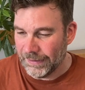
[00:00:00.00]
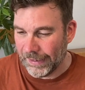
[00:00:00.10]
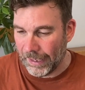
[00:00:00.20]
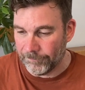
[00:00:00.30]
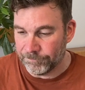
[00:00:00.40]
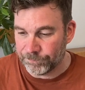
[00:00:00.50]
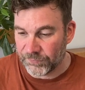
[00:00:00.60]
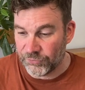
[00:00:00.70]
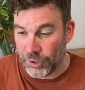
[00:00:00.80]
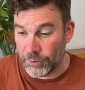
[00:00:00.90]
Um,
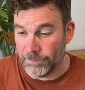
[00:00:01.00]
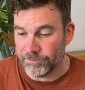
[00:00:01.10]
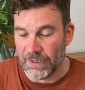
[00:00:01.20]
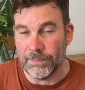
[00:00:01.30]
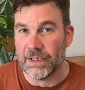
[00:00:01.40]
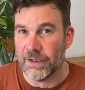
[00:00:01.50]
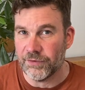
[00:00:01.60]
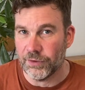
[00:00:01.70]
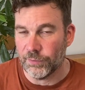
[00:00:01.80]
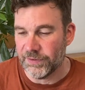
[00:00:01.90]
so let me go
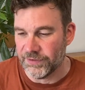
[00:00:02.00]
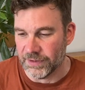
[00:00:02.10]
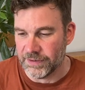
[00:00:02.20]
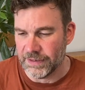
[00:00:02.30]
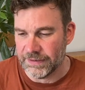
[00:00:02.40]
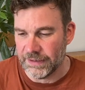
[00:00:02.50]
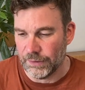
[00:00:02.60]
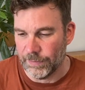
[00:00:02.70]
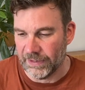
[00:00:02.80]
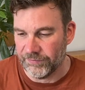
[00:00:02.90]
through the questions and tell
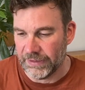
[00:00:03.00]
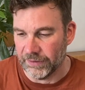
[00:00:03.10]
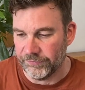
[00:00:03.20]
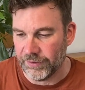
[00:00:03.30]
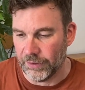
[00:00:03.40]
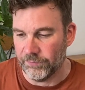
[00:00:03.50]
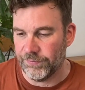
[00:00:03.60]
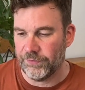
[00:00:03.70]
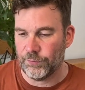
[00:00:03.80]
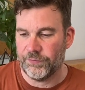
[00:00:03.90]
you about Venus. So
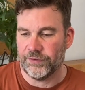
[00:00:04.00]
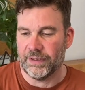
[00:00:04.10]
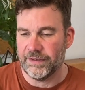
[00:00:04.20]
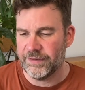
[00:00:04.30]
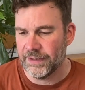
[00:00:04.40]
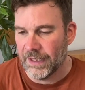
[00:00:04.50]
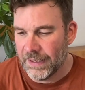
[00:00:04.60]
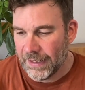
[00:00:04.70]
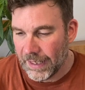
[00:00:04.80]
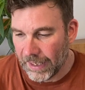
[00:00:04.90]
first question is,
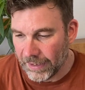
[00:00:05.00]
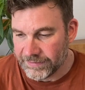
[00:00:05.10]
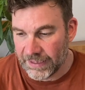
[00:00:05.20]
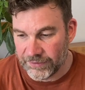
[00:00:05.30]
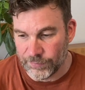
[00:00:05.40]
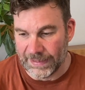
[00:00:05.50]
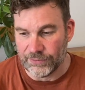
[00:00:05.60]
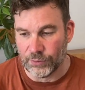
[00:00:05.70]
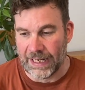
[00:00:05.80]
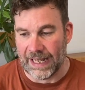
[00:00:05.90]
uh, tell us about
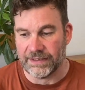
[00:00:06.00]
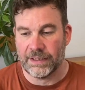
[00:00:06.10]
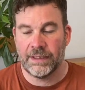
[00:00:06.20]
your cat.